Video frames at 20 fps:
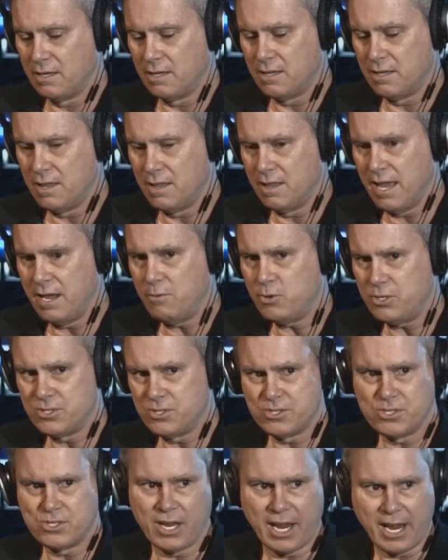They would
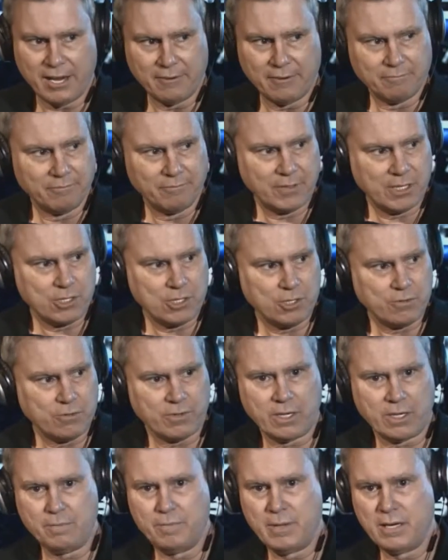say that you've
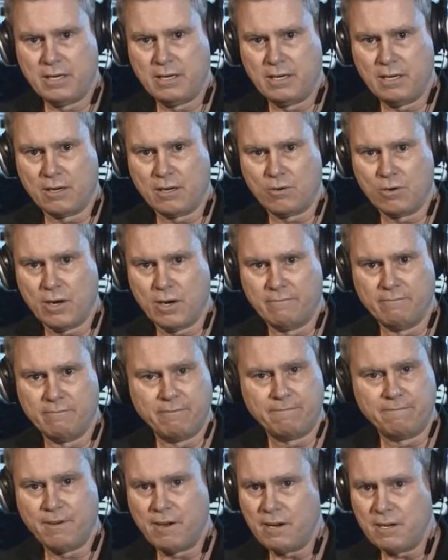committed a crime
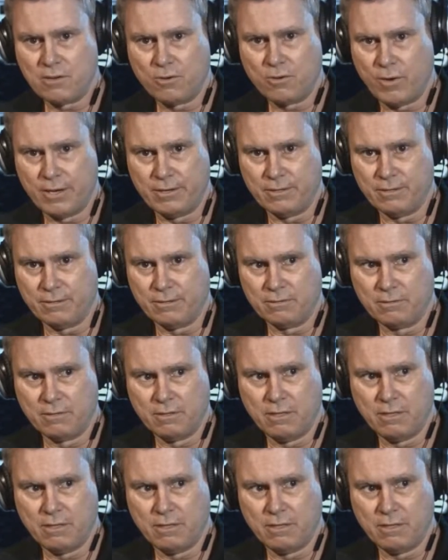far greater